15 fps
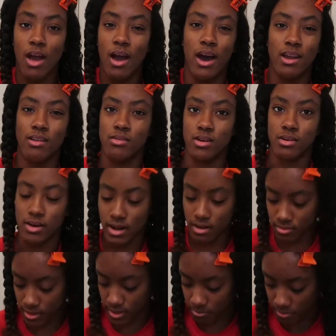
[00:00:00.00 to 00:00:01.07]
I don't know. I don't
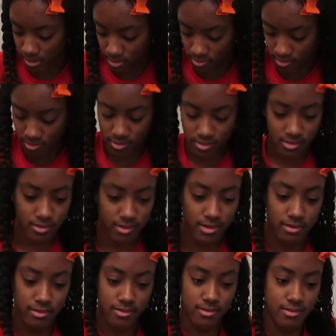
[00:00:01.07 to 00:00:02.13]
think it matters.
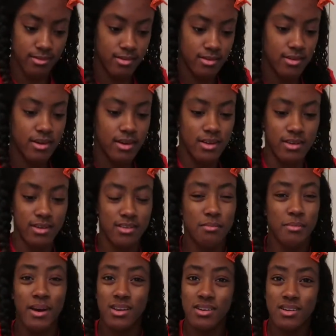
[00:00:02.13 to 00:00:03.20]
Does it
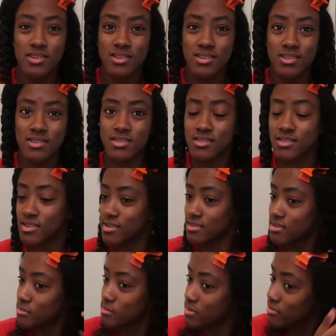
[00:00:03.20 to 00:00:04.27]
matter? Y'all
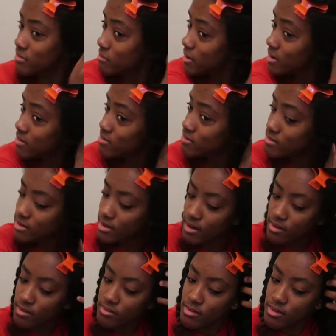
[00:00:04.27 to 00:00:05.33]
tell me if it matters or not. I
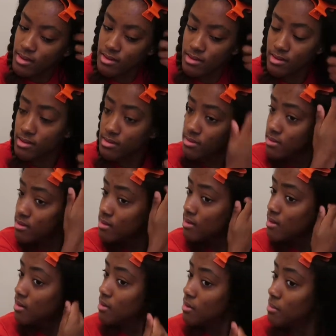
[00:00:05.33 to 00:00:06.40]
don't think it does.
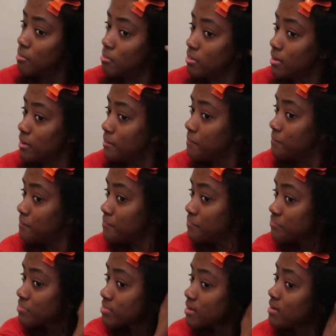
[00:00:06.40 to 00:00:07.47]
But
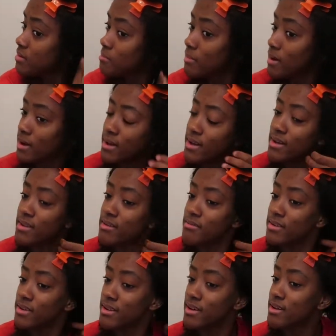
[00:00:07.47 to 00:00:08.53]
it might, and if
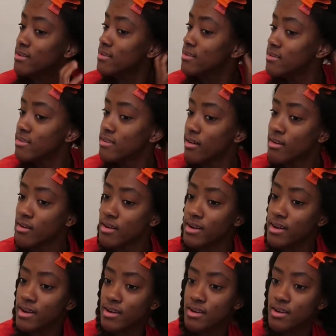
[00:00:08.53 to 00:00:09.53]
it does, sorry.